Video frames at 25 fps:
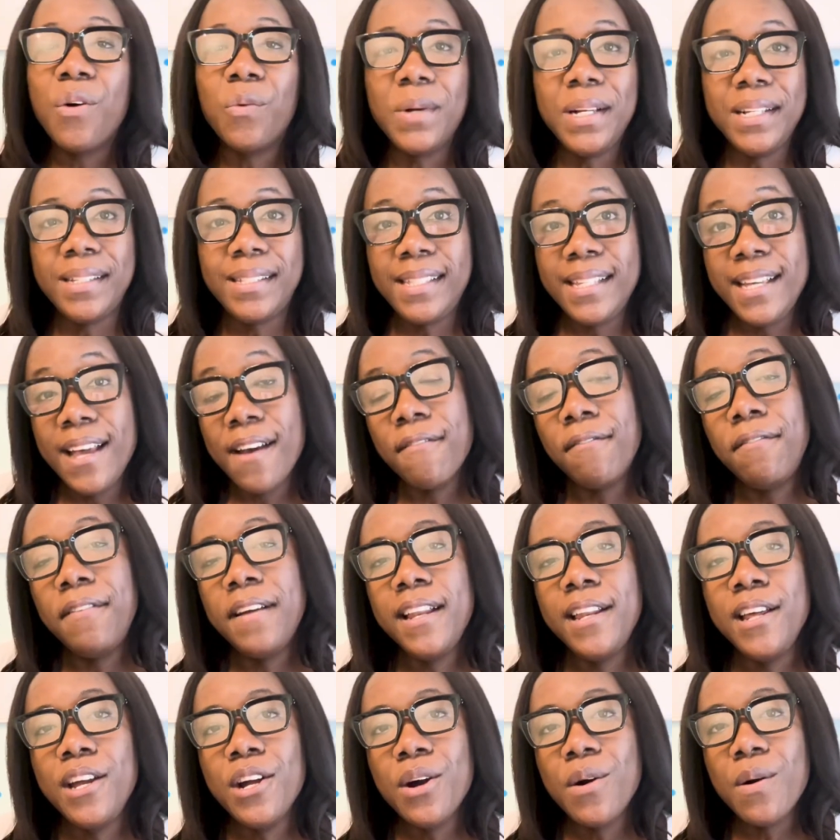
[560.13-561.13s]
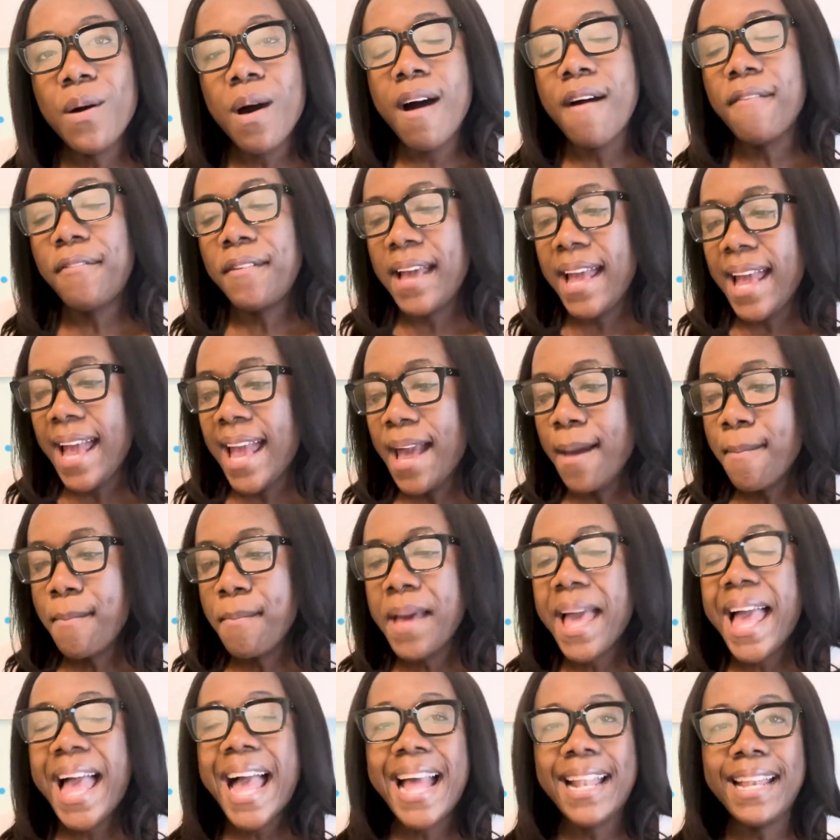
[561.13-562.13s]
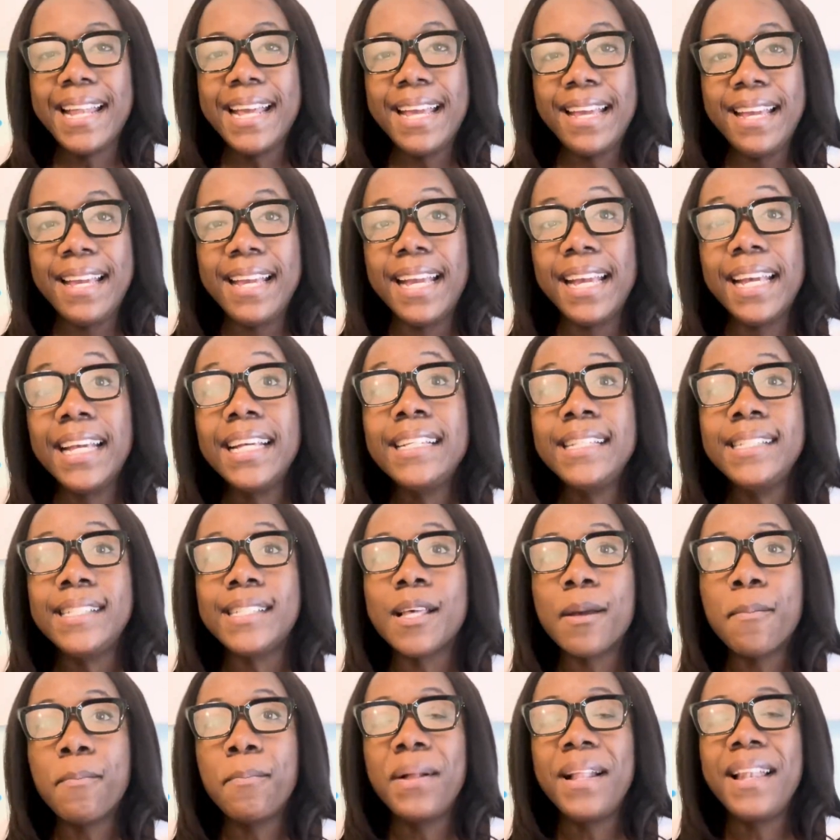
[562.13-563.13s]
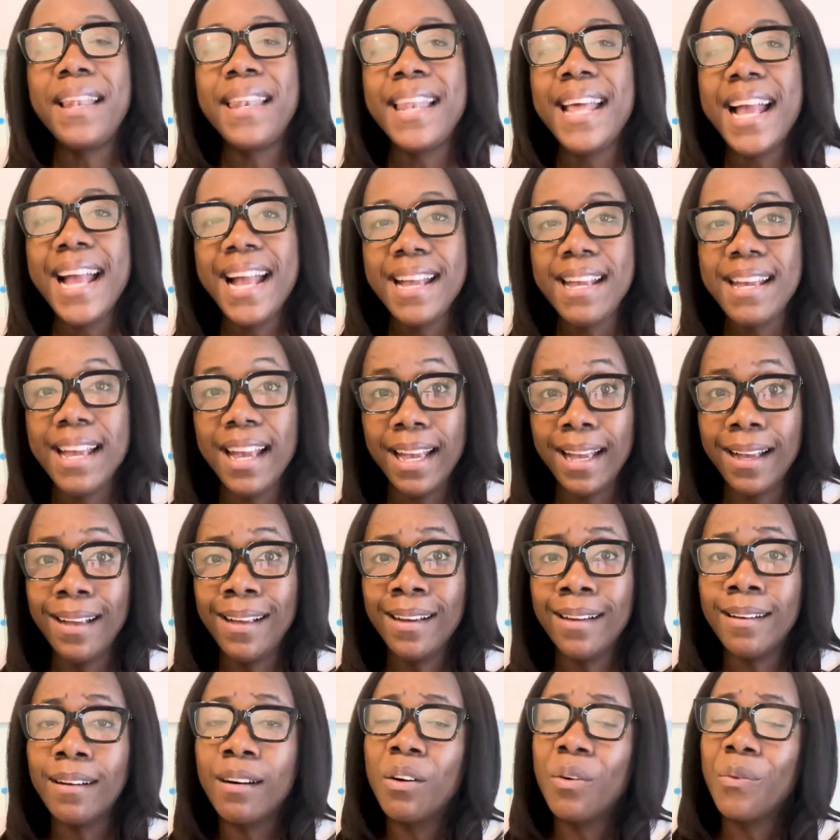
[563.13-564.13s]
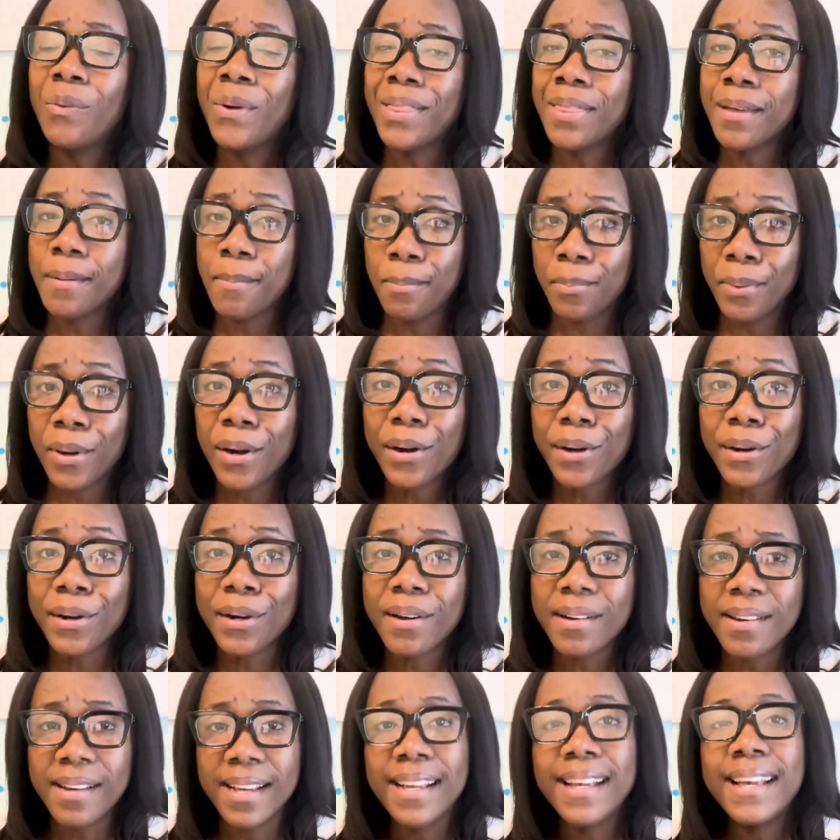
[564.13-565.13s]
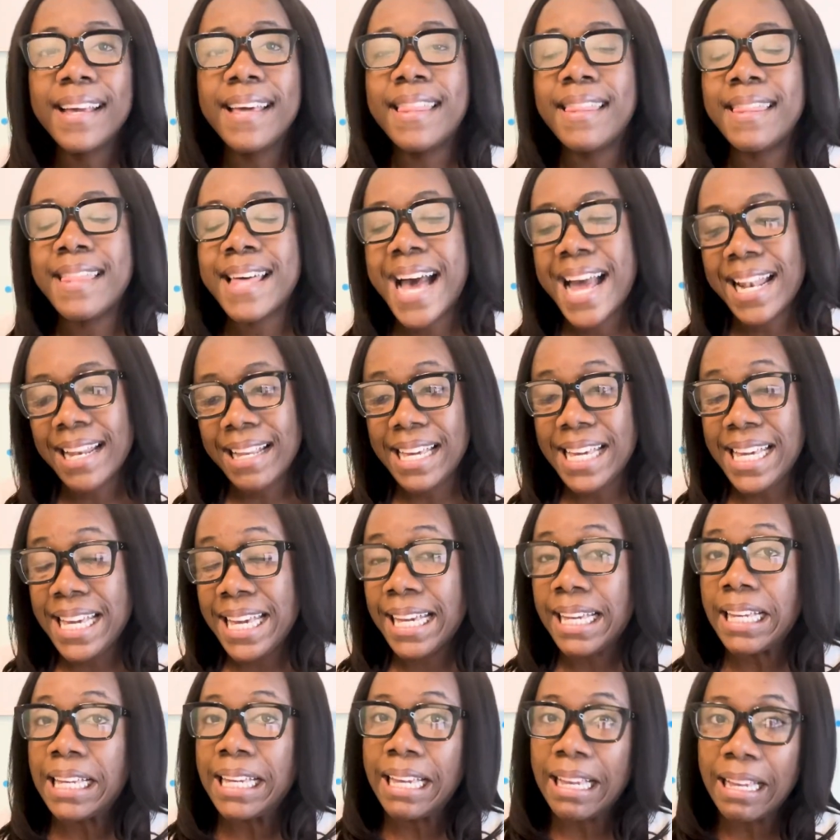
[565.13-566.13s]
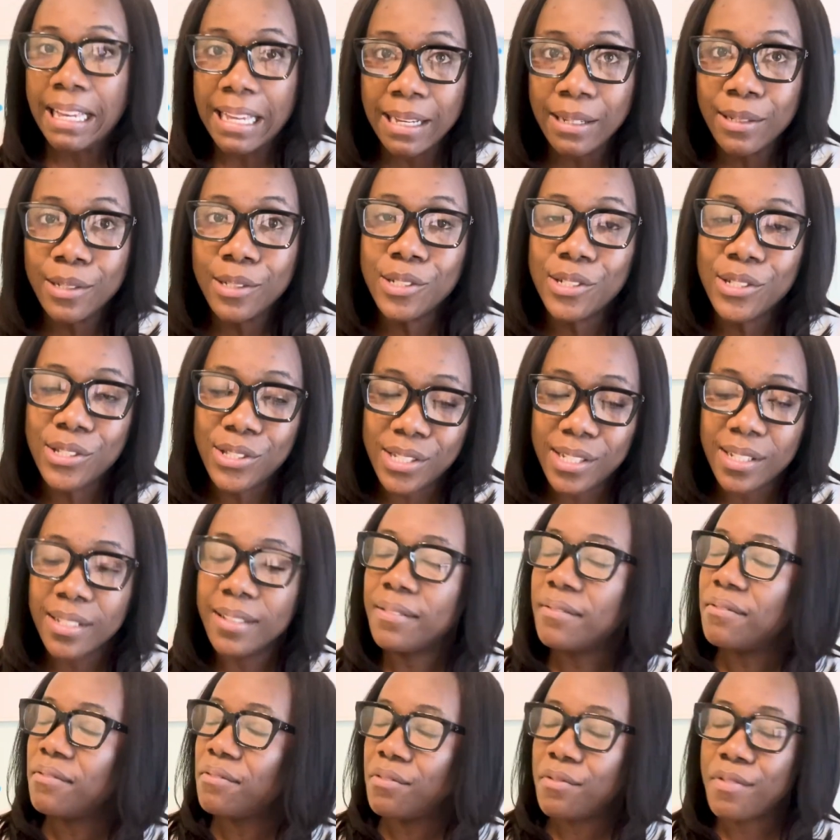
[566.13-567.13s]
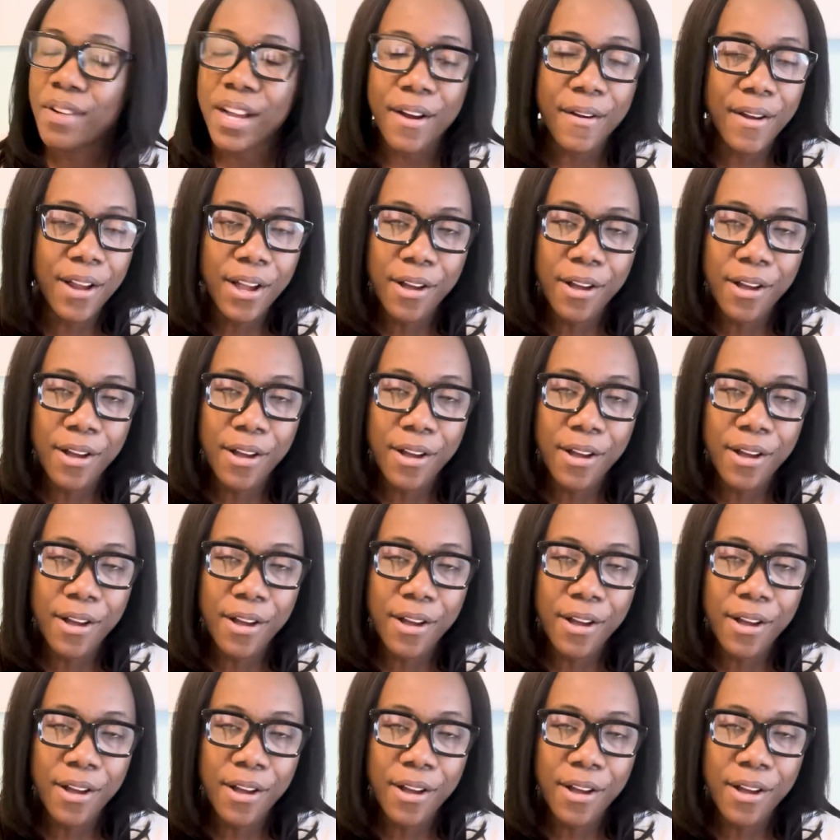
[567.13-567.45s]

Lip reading: we see a video of him and he is playing with a bird that he killed. Very